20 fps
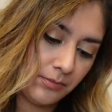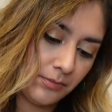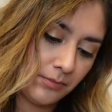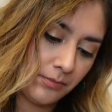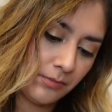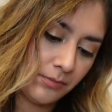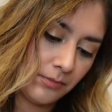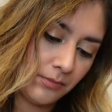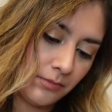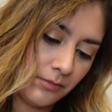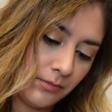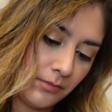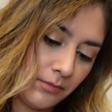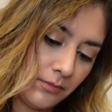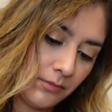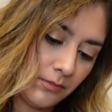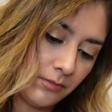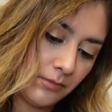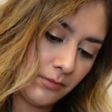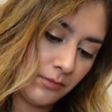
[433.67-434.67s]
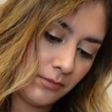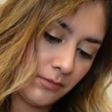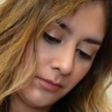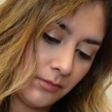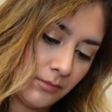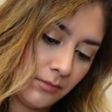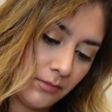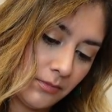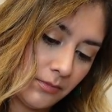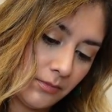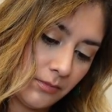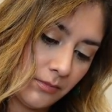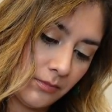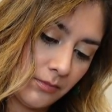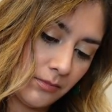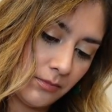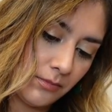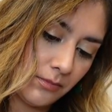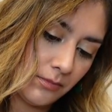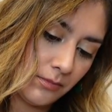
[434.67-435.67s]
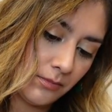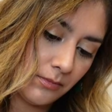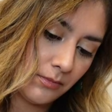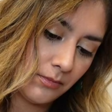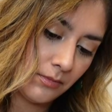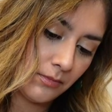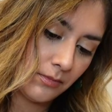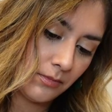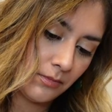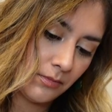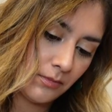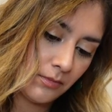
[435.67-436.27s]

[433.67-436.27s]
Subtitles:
Nothing is said.